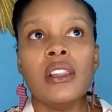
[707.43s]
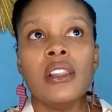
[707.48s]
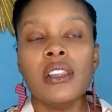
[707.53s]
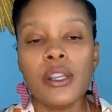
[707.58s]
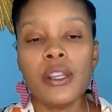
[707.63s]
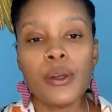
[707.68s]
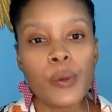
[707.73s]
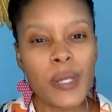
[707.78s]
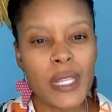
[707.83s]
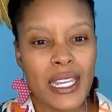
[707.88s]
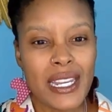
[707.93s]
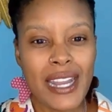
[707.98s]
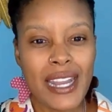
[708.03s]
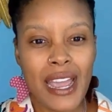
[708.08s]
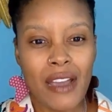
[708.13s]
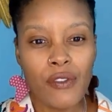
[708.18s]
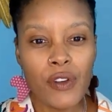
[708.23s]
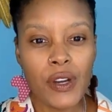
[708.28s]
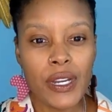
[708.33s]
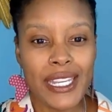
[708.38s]
literally
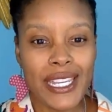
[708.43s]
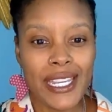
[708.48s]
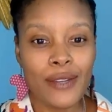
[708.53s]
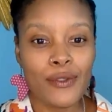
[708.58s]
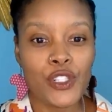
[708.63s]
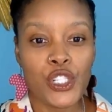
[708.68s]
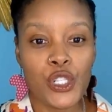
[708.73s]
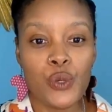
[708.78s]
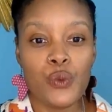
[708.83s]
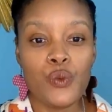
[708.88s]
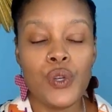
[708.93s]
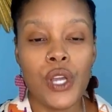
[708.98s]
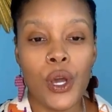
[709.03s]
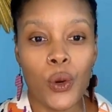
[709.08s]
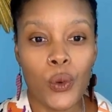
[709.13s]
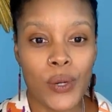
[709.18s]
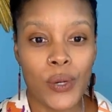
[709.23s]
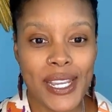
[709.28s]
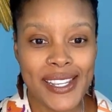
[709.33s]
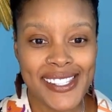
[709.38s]
never gives you
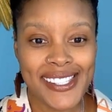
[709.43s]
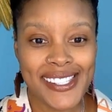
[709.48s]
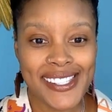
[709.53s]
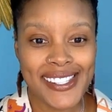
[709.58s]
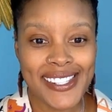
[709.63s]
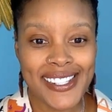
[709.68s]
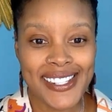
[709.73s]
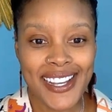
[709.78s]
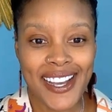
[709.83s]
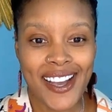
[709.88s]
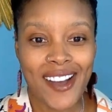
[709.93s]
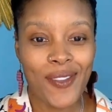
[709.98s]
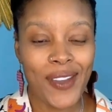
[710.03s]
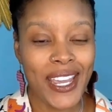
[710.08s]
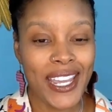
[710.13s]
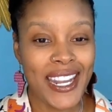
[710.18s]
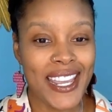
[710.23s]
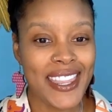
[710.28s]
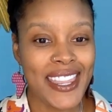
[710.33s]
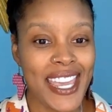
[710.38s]
notice of
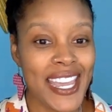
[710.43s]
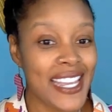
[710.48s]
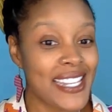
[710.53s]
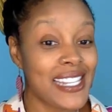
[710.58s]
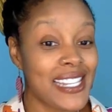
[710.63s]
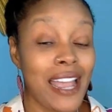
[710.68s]
anything,